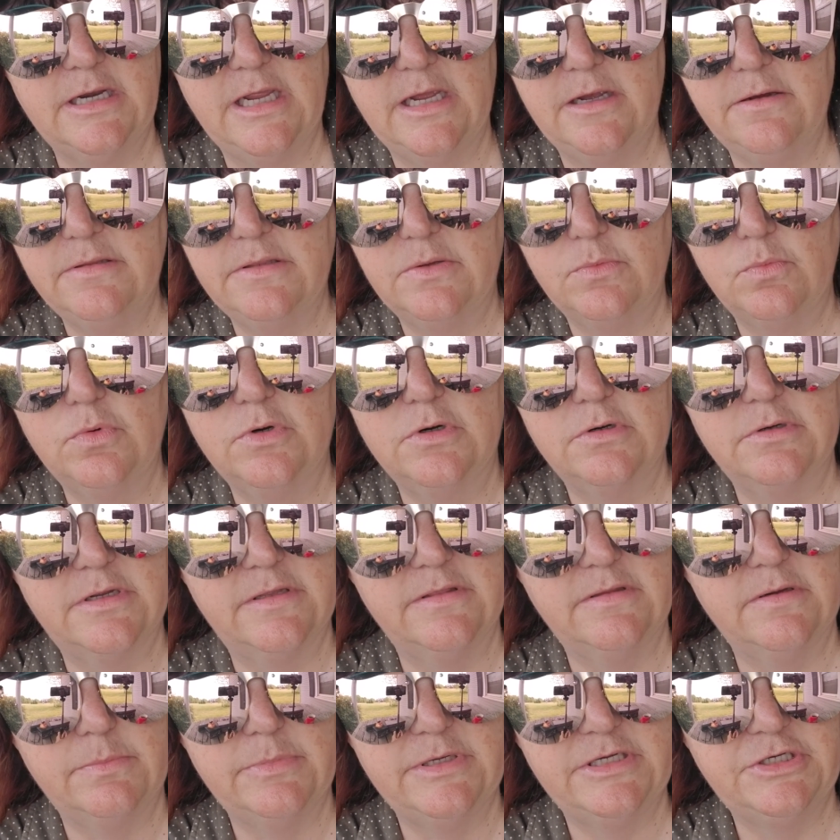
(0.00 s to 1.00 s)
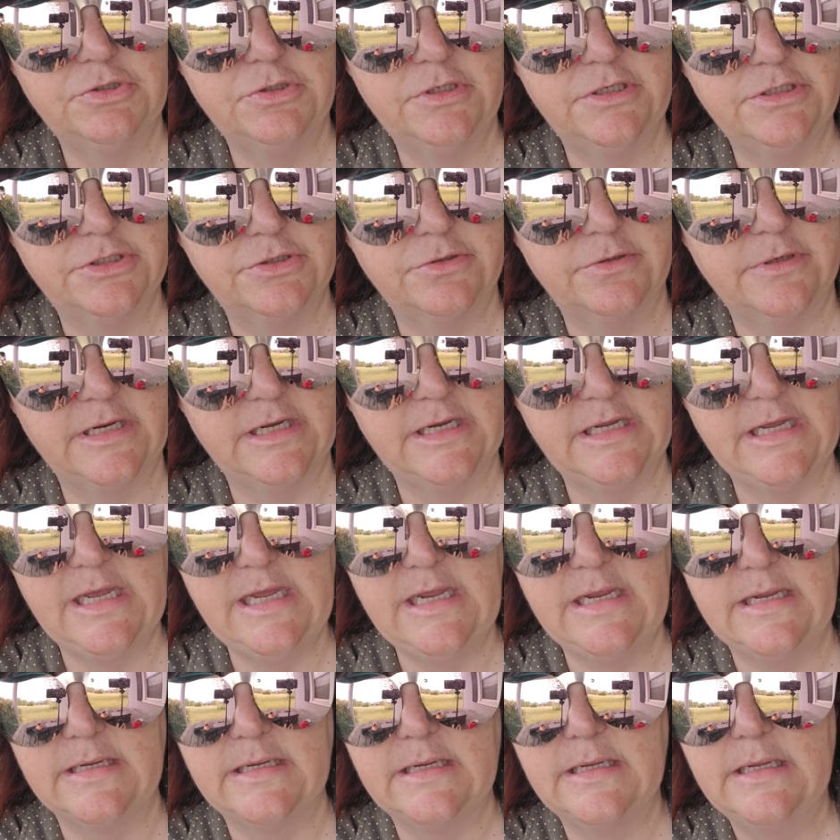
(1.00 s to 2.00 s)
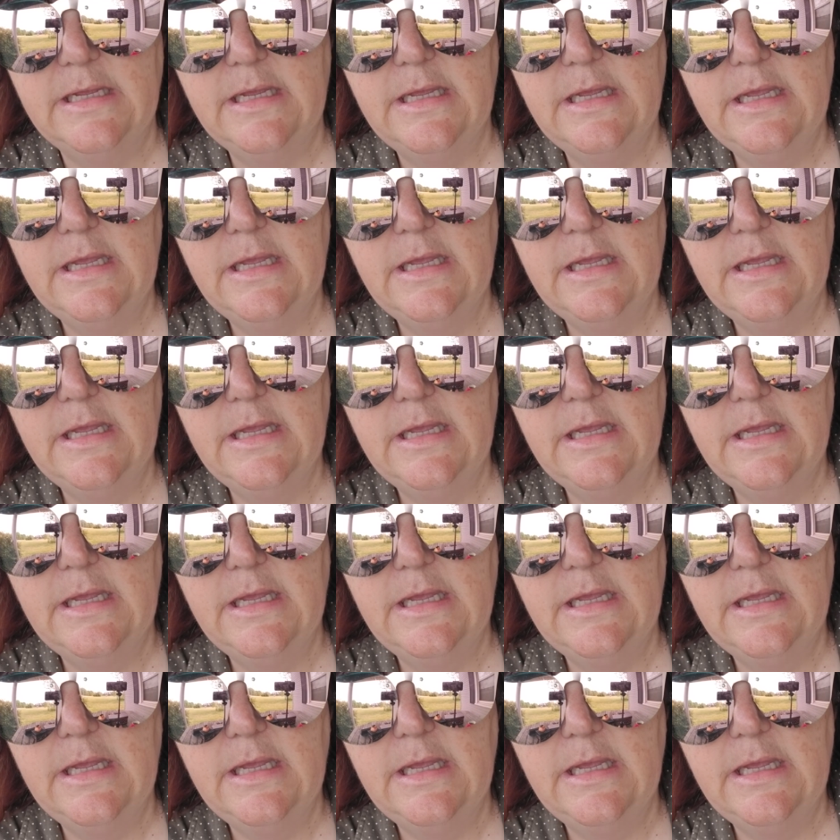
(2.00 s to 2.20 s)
how in the world can there be treasure in a cake?